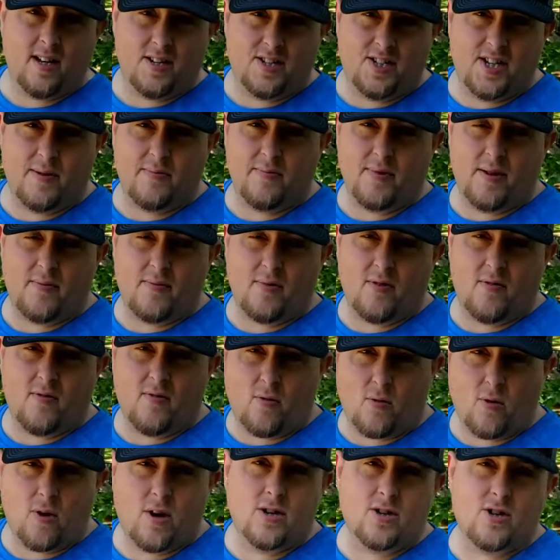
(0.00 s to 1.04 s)
attempt number
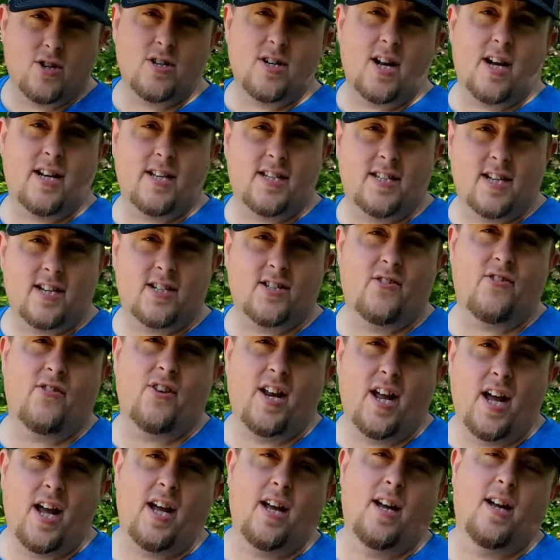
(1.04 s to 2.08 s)
496 of the
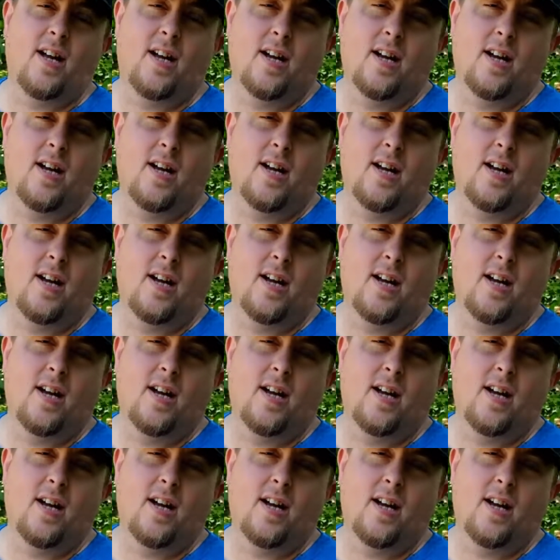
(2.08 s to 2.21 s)
day